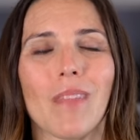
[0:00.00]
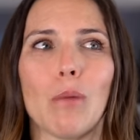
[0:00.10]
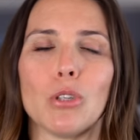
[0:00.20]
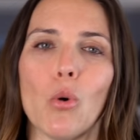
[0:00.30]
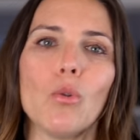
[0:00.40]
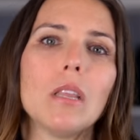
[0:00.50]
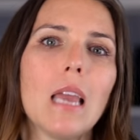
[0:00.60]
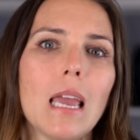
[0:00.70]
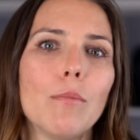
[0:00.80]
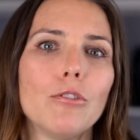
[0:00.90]
I was only
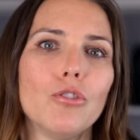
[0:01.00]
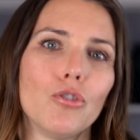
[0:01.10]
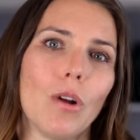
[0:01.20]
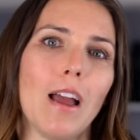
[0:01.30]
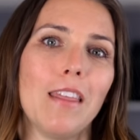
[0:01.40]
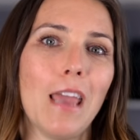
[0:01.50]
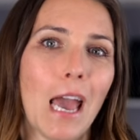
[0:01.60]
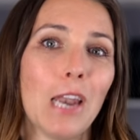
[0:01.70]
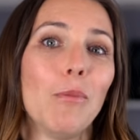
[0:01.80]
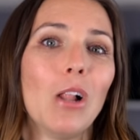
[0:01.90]
able to try the
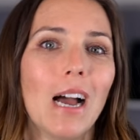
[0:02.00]
animal